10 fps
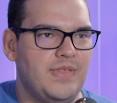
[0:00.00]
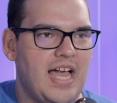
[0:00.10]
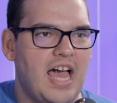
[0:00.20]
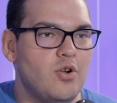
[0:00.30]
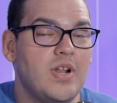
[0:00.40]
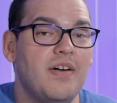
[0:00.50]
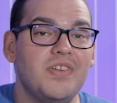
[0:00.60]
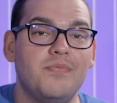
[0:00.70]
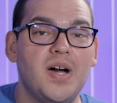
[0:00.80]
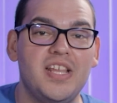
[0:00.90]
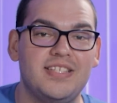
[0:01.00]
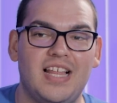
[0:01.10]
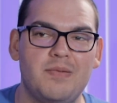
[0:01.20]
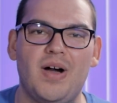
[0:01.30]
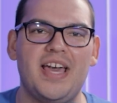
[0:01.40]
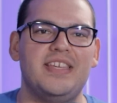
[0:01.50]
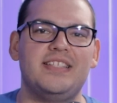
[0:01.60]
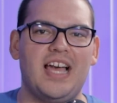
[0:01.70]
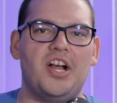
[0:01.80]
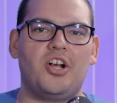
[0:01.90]
I don't have enough money to like buy the
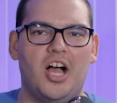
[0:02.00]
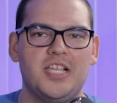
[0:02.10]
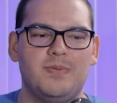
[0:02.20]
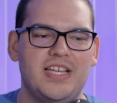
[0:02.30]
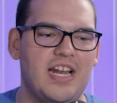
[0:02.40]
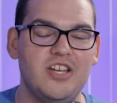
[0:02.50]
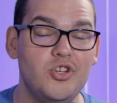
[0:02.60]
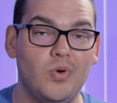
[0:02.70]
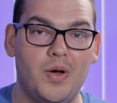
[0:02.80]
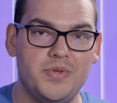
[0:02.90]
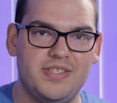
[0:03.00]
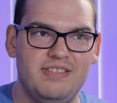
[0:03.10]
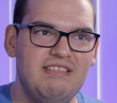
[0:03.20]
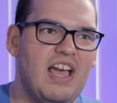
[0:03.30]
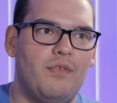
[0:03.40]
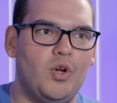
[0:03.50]
entire cosplay, and I knew I was never